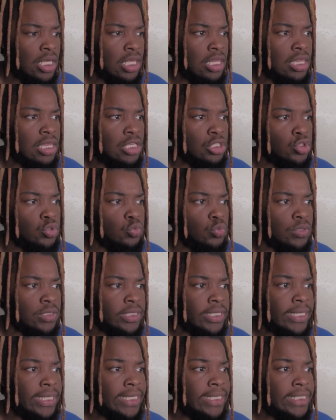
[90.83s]
this one
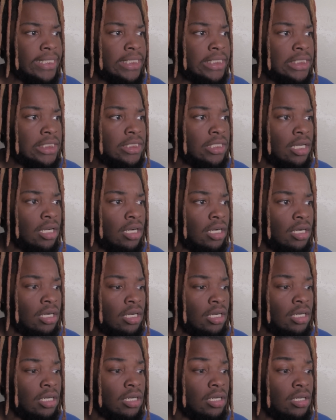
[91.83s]
is.
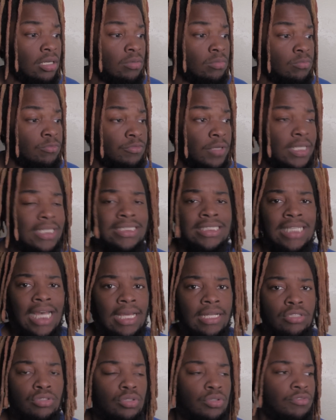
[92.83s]
Uh, very
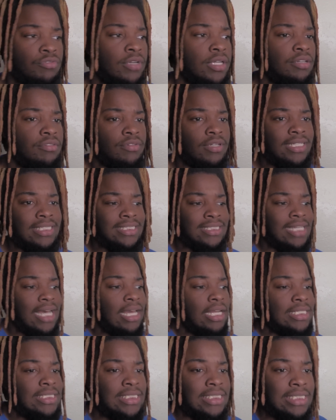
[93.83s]
excited though. Very, very
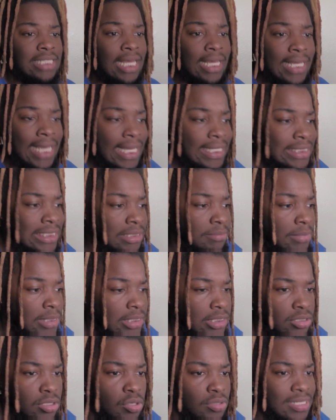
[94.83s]
excited. This is like eighteen
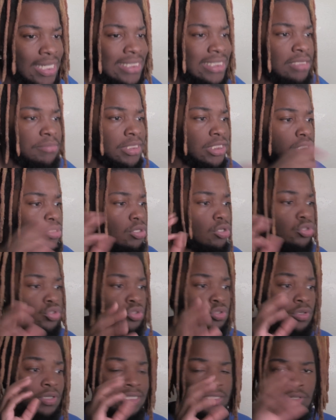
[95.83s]
minutes long, nineteen minutes long.
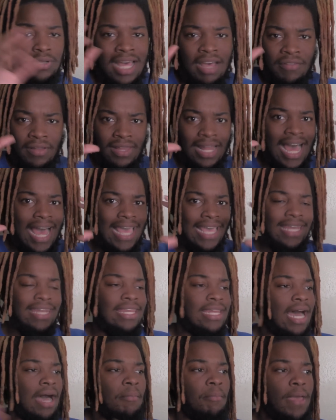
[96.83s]
So it's going to have a lot in
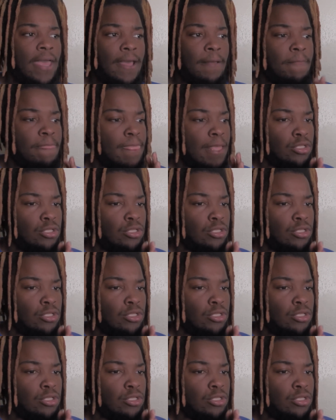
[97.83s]
it, I bet.